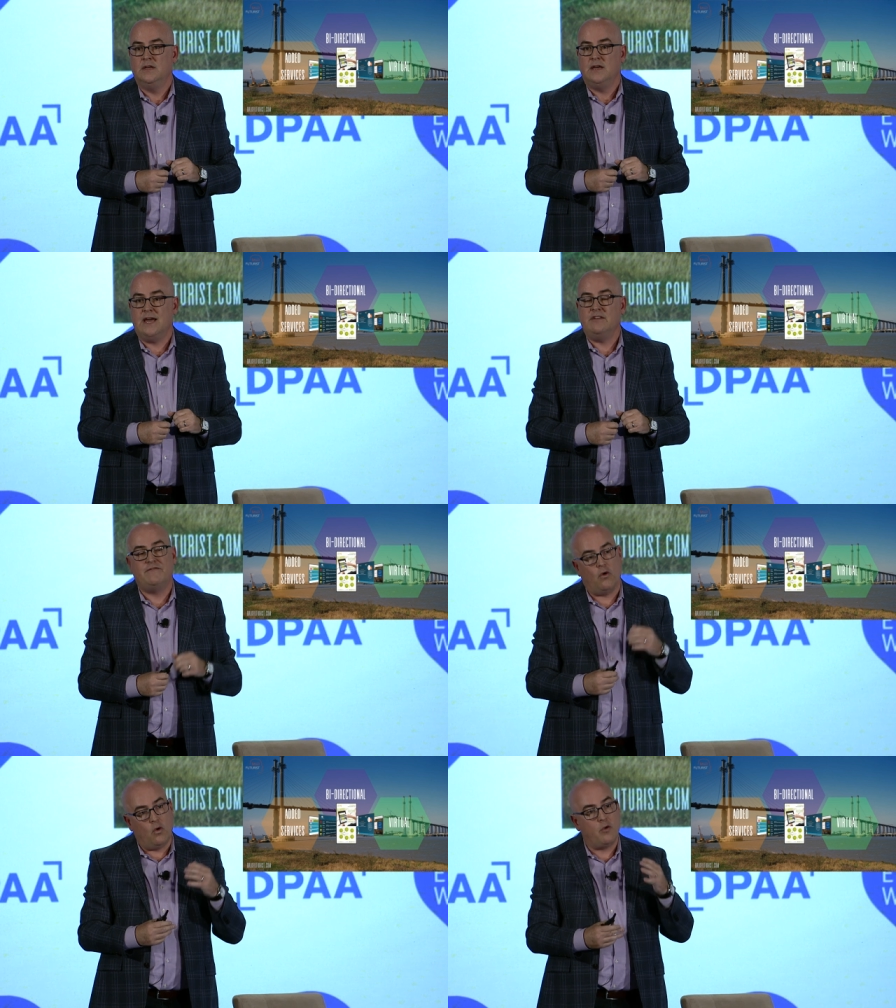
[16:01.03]
And
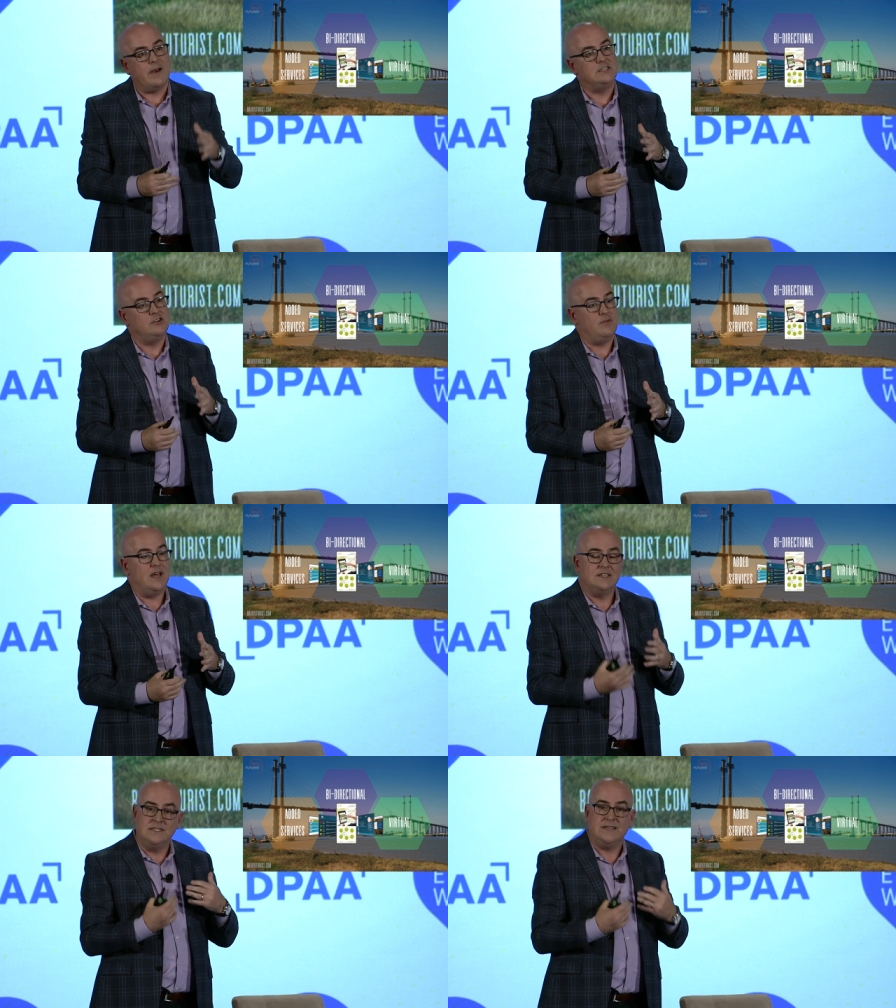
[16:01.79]
if augmented
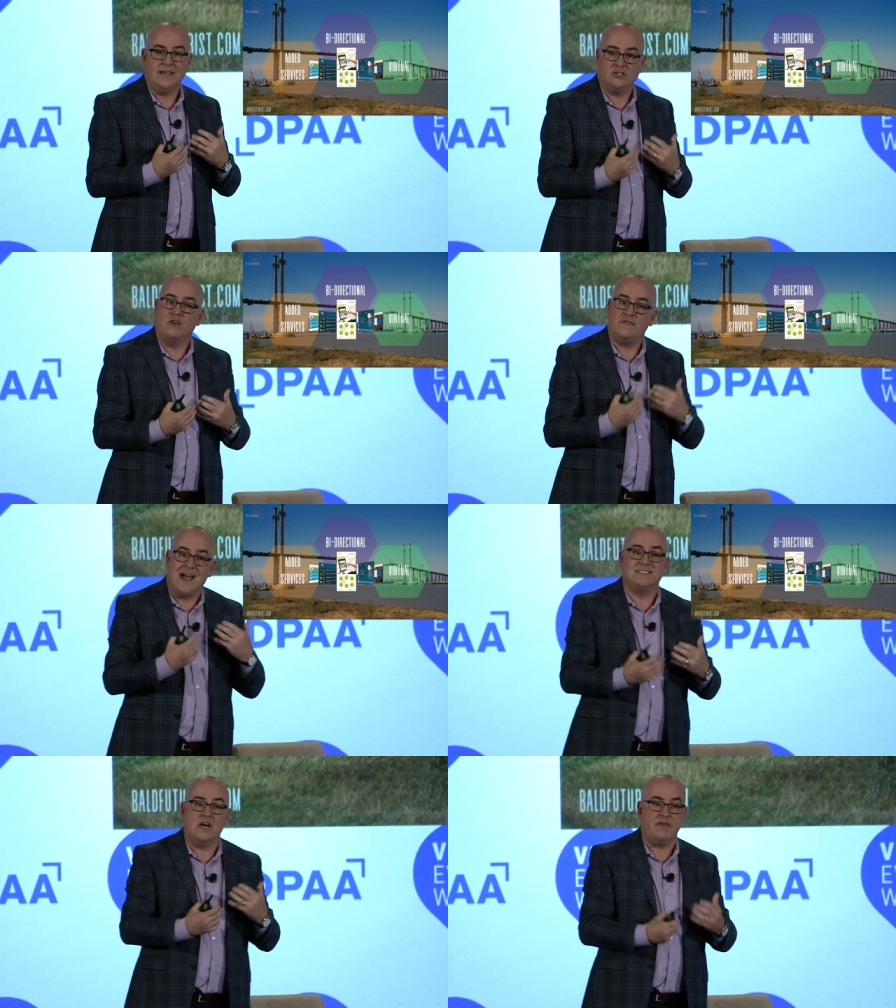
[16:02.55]
reality takes off,
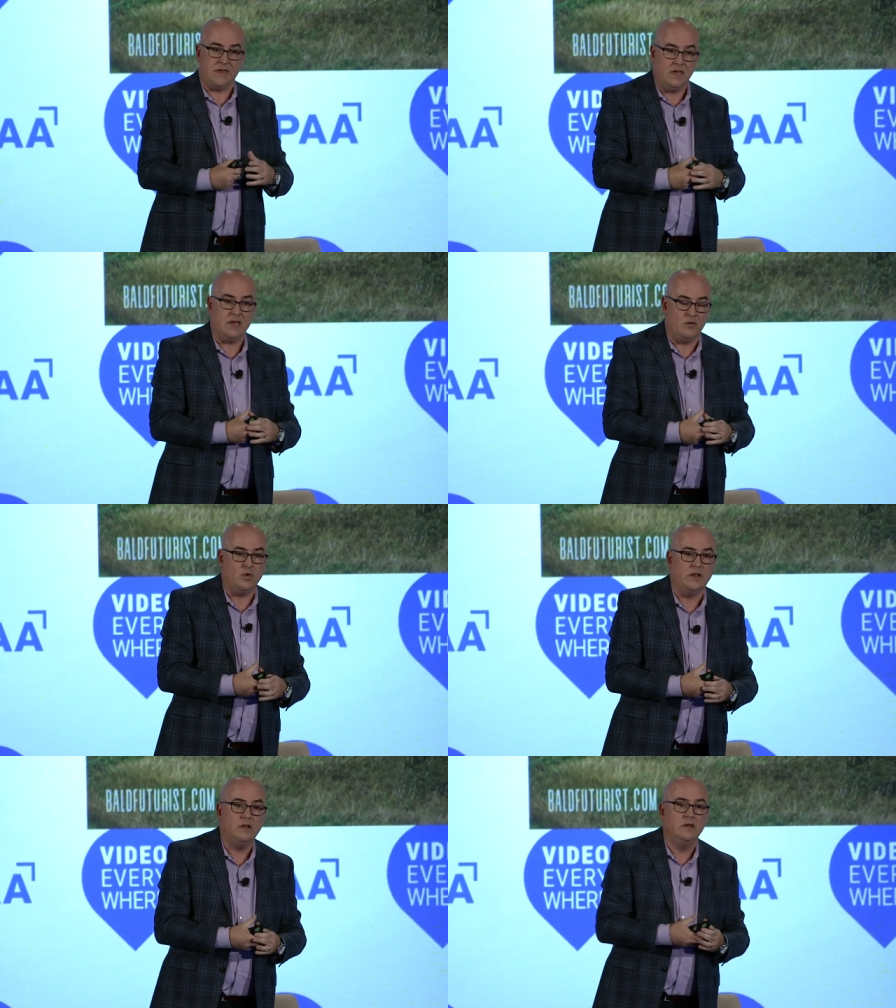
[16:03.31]
as I think it
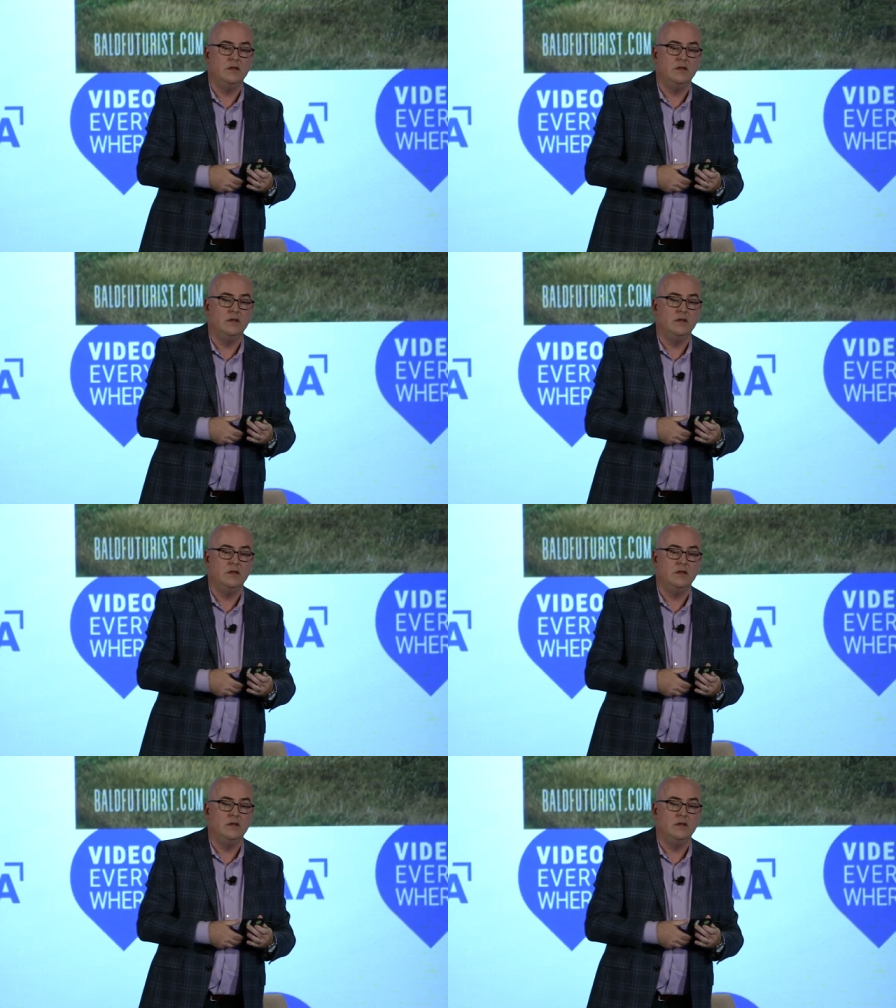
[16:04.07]
will,